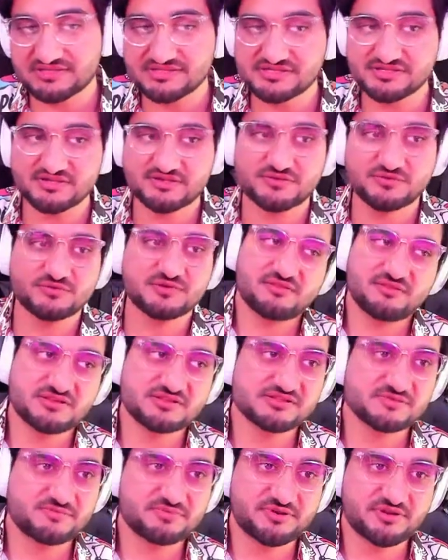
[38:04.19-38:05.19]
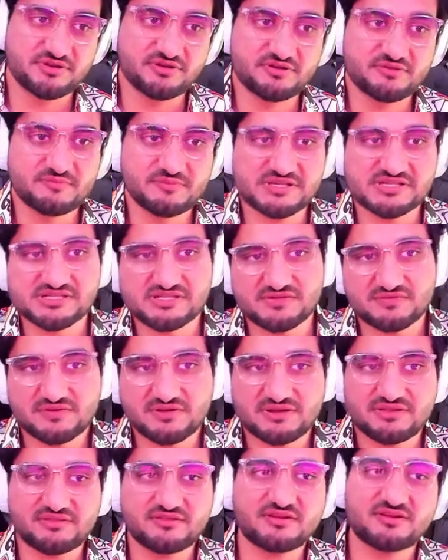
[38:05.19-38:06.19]
So there's a pretty good message
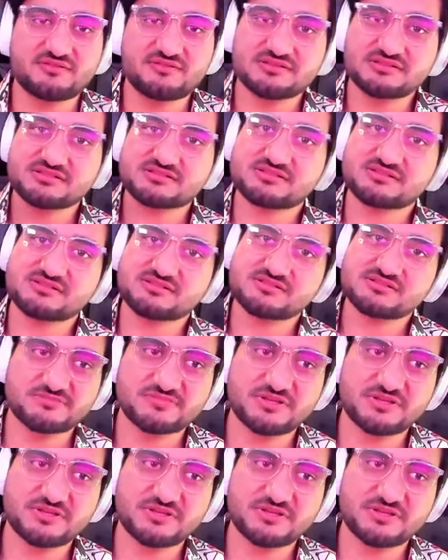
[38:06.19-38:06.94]
right there is,